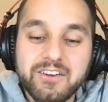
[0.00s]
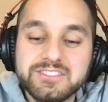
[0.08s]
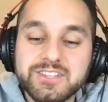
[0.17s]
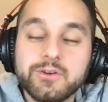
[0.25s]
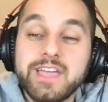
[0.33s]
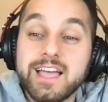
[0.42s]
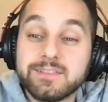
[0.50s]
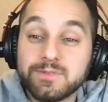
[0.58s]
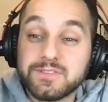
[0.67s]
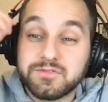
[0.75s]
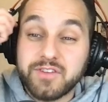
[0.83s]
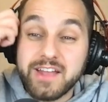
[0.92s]
So
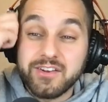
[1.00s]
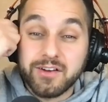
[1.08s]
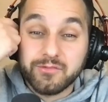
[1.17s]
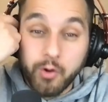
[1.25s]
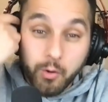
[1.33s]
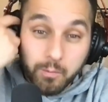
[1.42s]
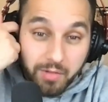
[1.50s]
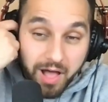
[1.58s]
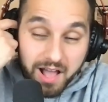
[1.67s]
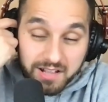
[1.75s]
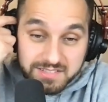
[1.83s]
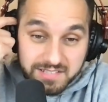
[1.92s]
Gaspar's friend on
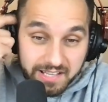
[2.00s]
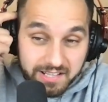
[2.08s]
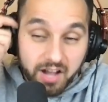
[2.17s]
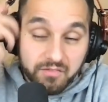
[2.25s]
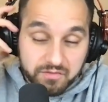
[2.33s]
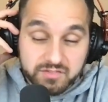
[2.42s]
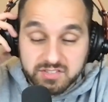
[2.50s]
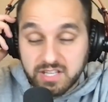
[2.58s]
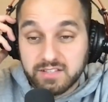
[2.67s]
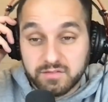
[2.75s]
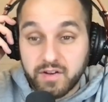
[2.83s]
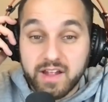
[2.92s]
Roblox, like
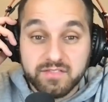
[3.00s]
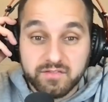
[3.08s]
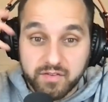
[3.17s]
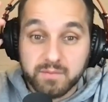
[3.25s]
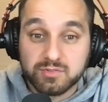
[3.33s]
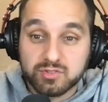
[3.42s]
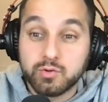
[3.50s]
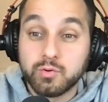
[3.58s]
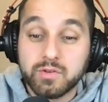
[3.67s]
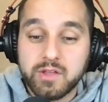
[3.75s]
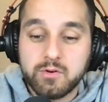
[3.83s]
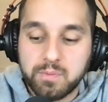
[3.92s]
his friend from
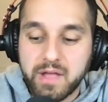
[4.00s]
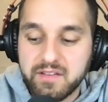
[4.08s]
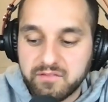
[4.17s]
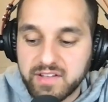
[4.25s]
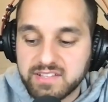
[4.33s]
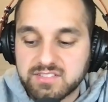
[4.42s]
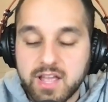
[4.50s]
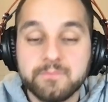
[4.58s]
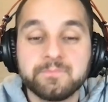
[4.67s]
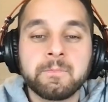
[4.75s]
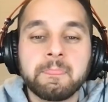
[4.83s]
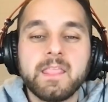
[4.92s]
school, they were playing
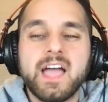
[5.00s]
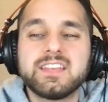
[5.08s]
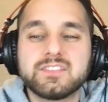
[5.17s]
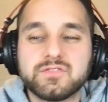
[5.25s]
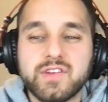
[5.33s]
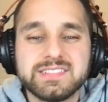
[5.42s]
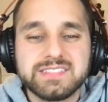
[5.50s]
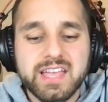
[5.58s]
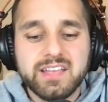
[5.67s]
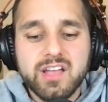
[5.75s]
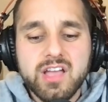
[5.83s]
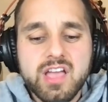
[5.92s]
FaceTime. And his friend's
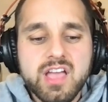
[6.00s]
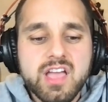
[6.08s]
like,